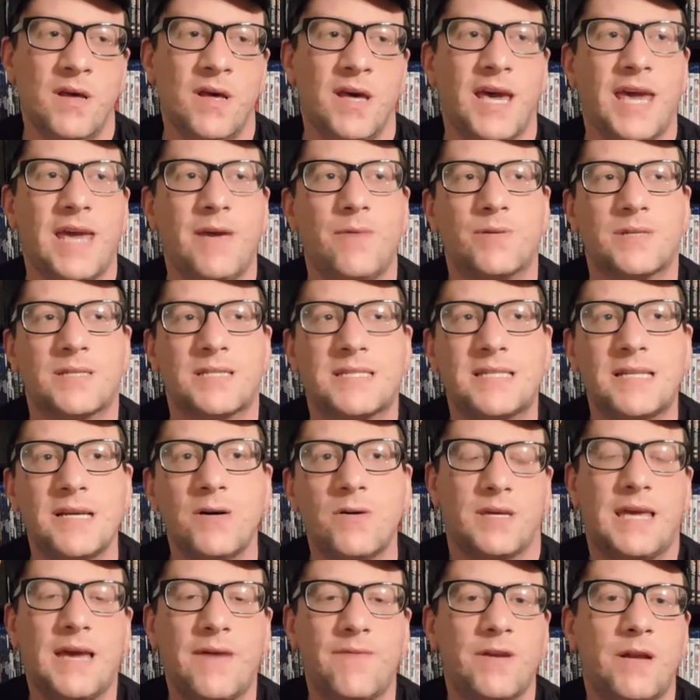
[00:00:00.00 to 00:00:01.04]
He was
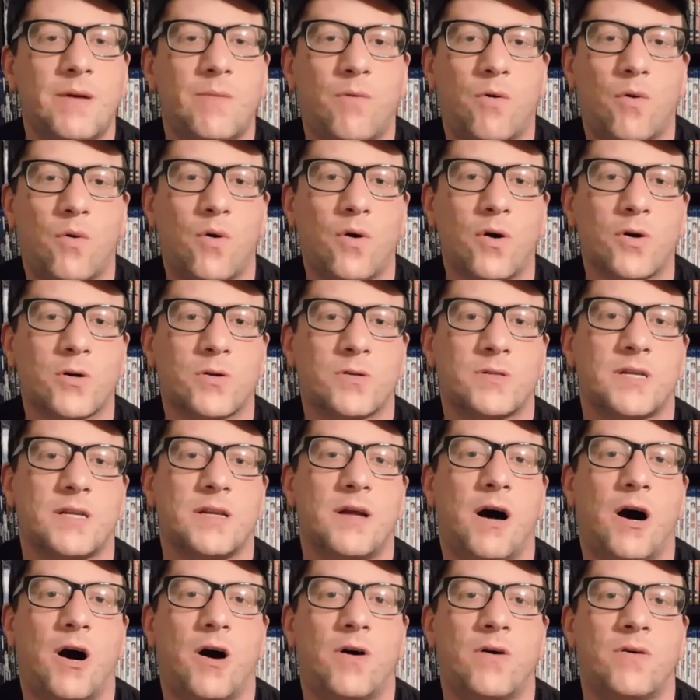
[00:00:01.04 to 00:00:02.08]
still giving him orders and
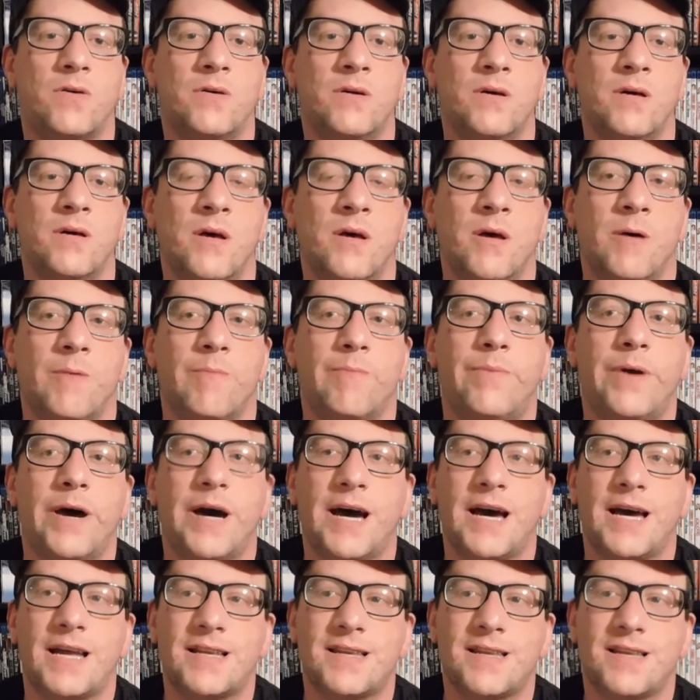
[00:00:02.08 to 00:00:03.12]
all,
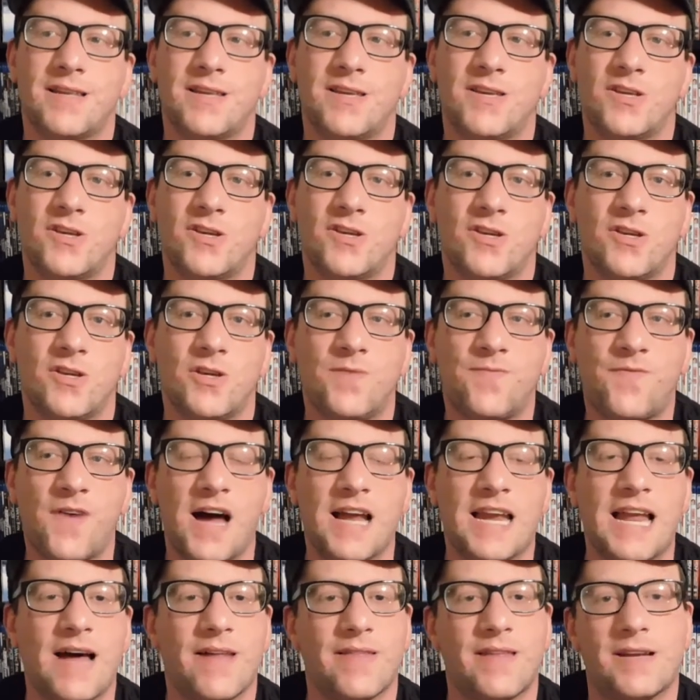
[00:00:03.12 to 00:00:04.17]
but you
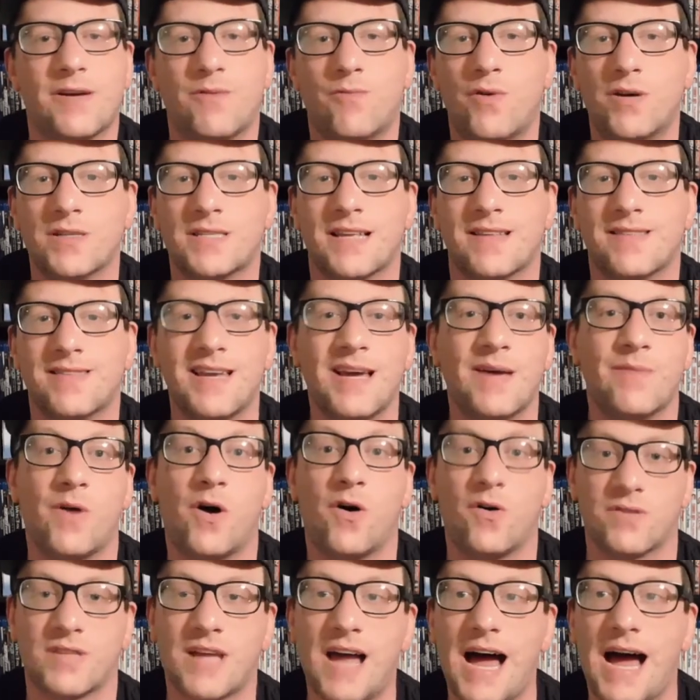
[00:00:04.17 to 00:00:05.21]
find out that it wasn't them the
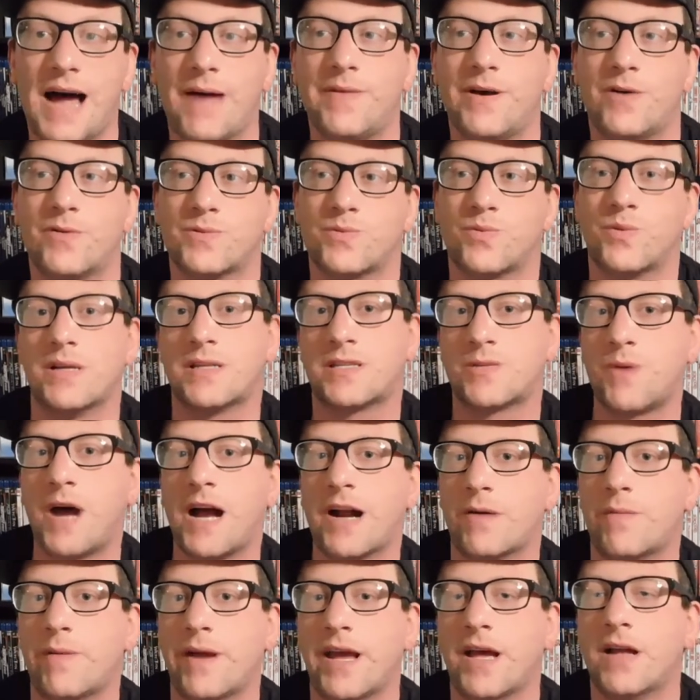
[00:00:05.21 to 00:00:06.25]
whole time, that was with
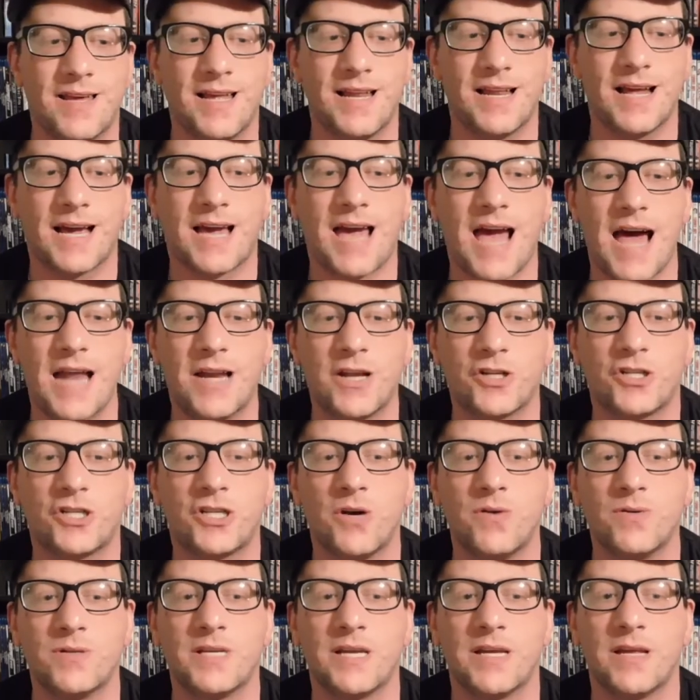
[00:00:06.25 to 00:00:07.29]
Spider-Man. And it kind of
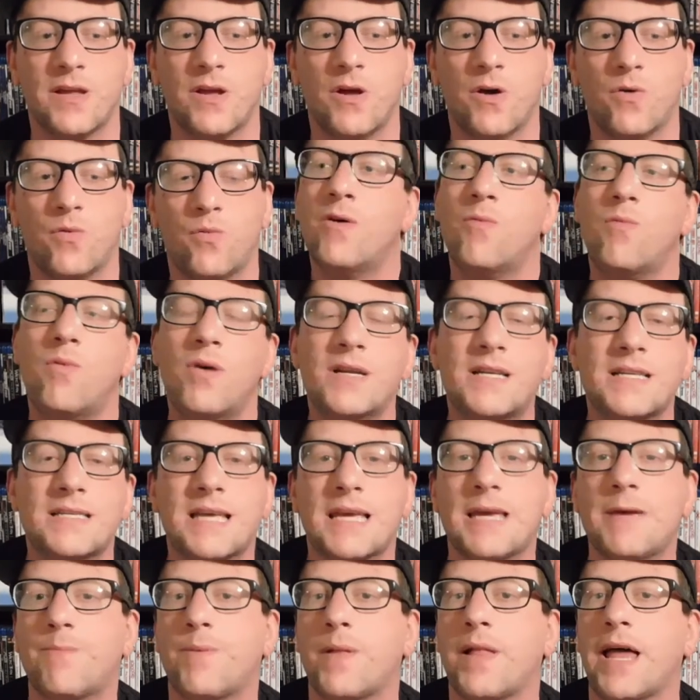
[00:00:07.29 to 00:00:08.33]
shows you, you know, what is
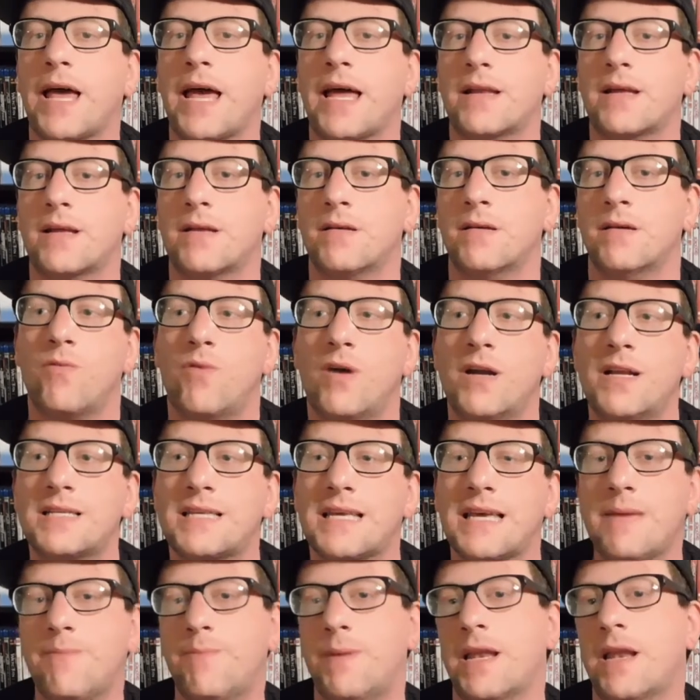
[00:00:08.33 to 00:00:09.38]
he planning? What has
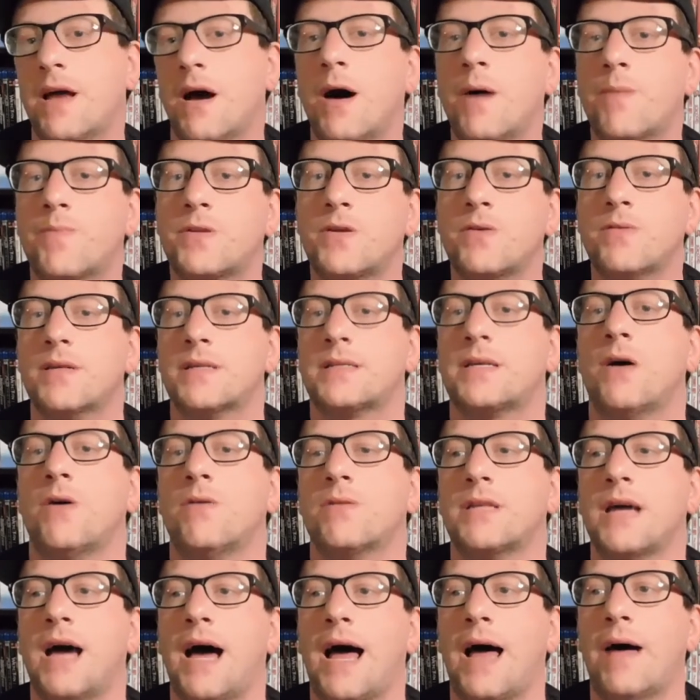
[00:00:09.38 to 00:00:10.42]
he been up to this whole
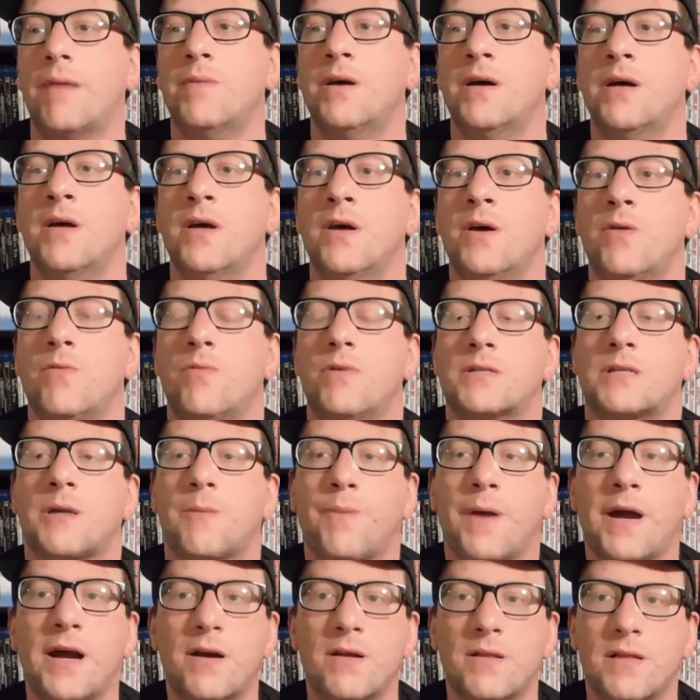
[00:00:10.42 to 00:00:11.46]
time? Which
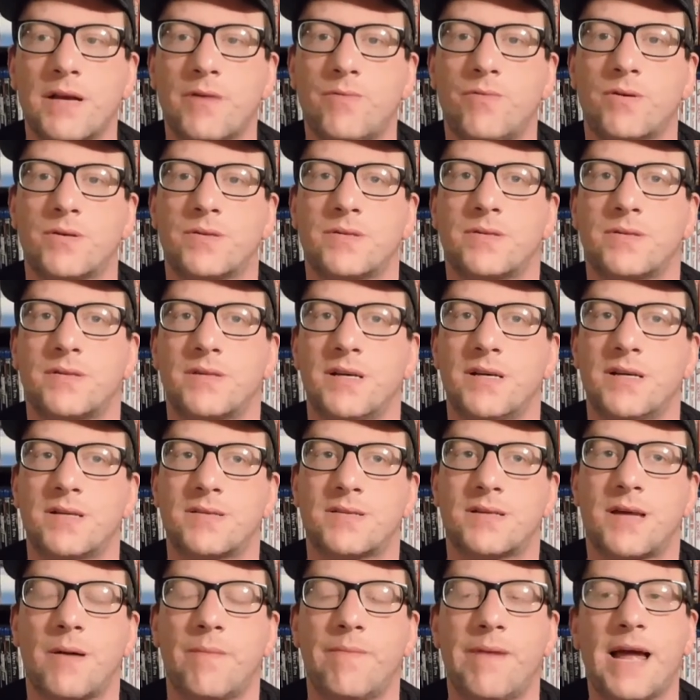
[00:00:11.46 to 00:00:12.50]
apparently was is
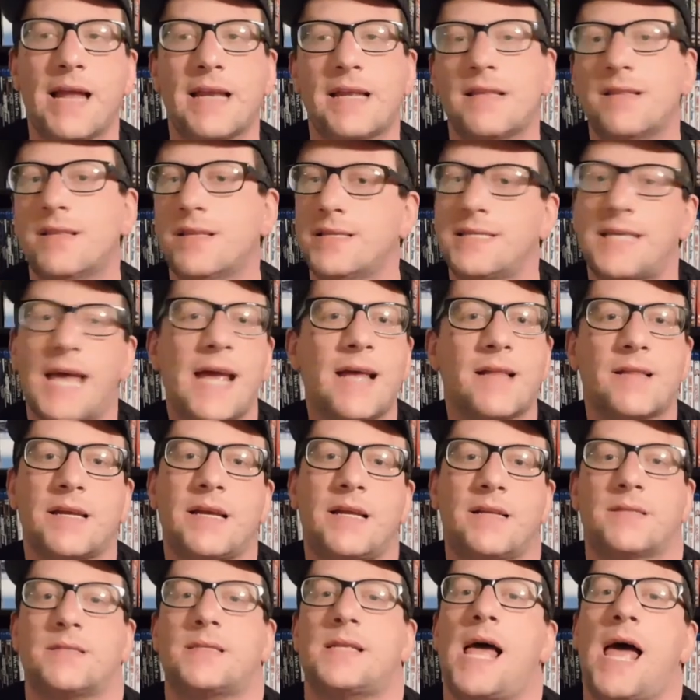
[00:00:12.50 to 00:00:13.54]
commanding these
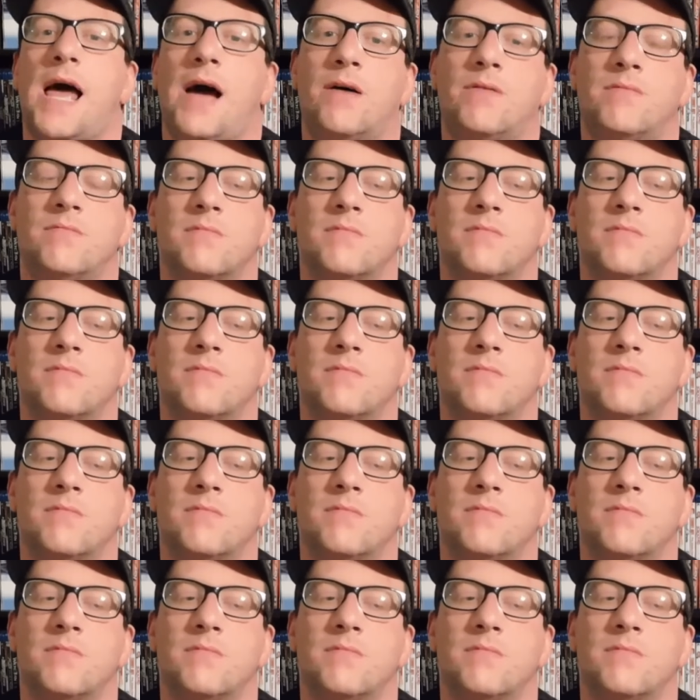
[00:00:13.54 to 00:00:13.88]
aliens now.